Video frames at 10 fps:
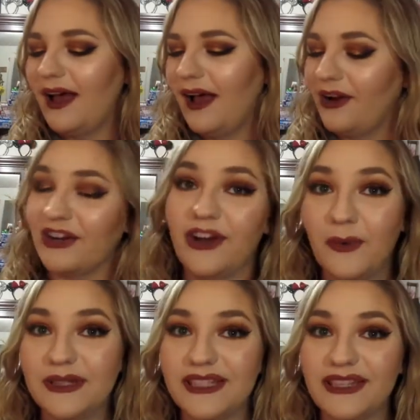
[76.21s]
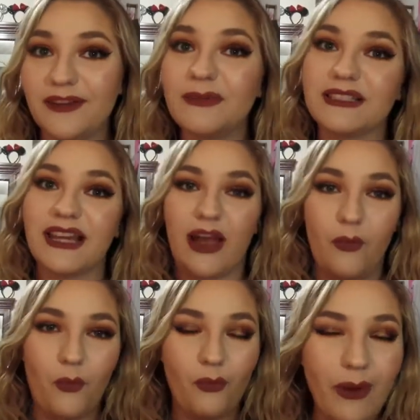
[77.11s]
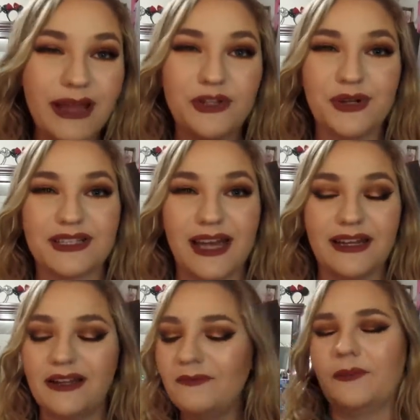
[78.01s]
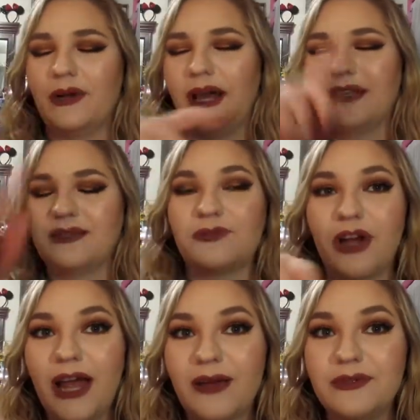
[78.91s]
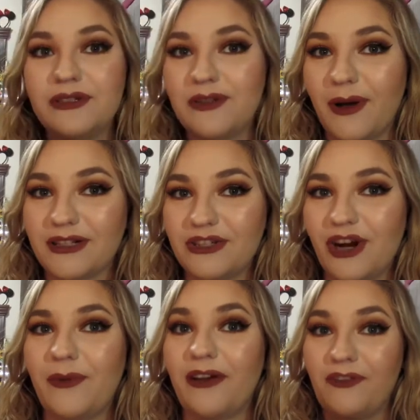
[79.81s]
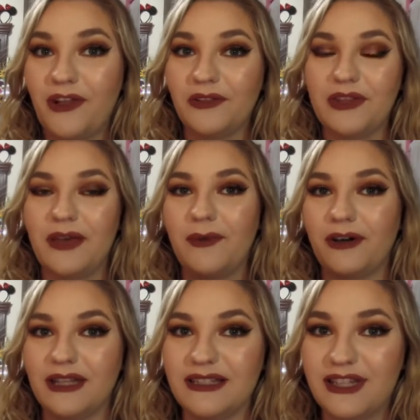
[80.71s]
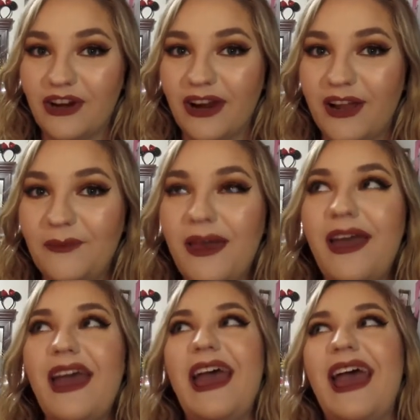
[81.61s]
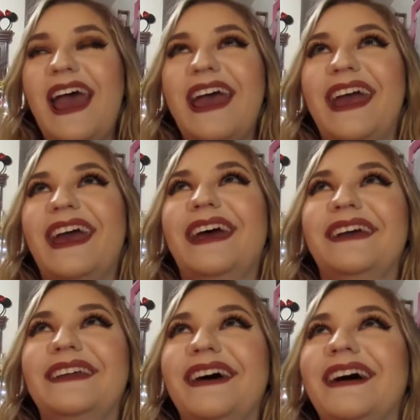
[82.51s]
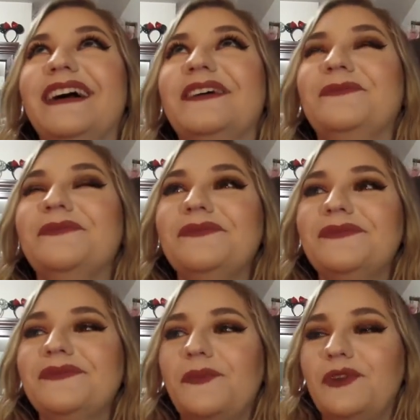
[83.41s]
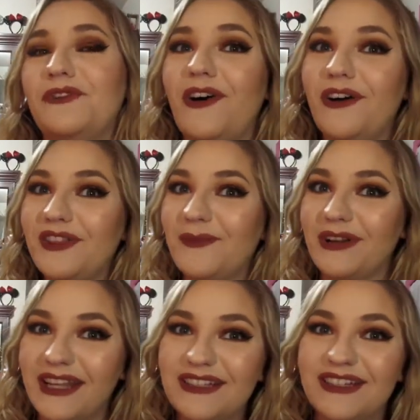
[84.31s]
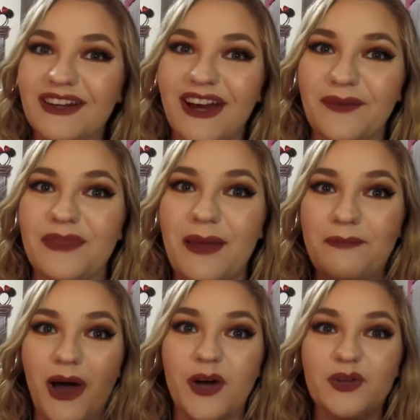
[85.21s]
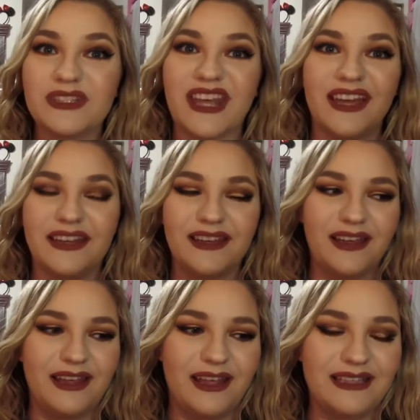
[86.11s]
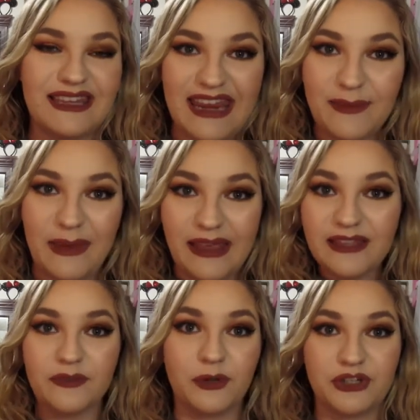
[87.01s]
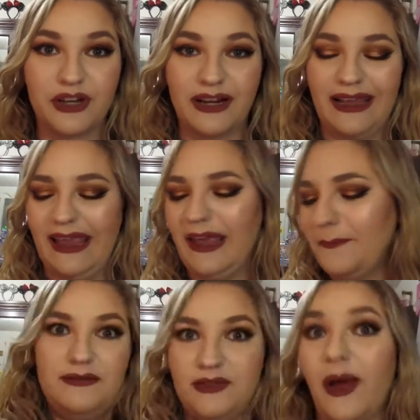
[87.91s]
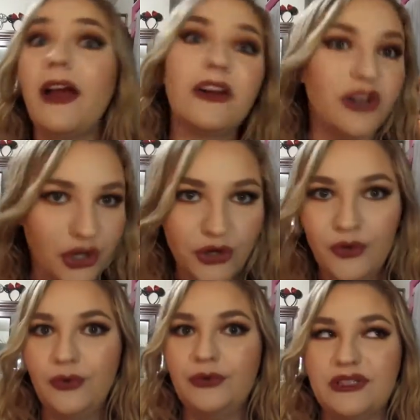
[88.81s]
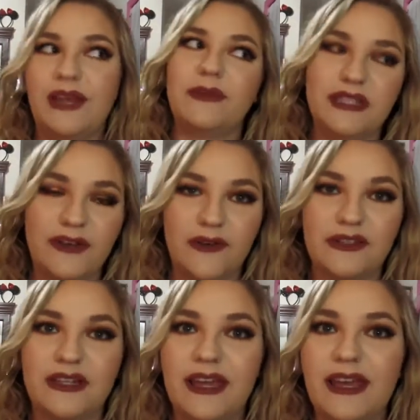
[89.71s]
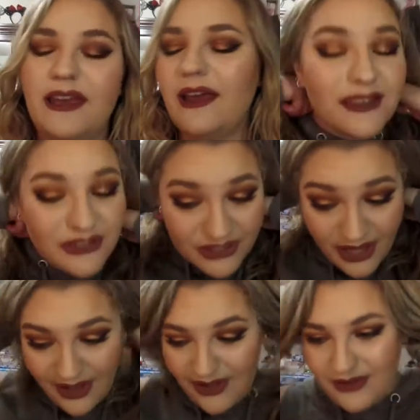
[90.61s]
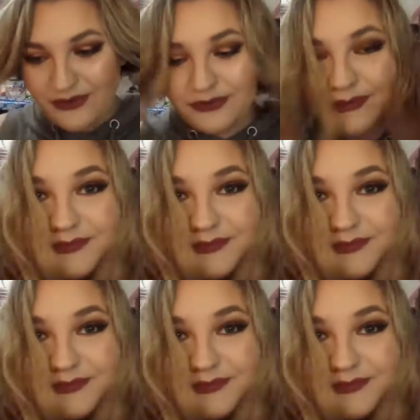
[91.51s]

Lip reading: I already know what's in here because I got way too excited. When I subscribed to Boxycharm, I followed them on Instagram, and when you follow them on Instagram, they post like sneak peeks of what you're gonna get. So I already knew some of the stuff I was gonna get. So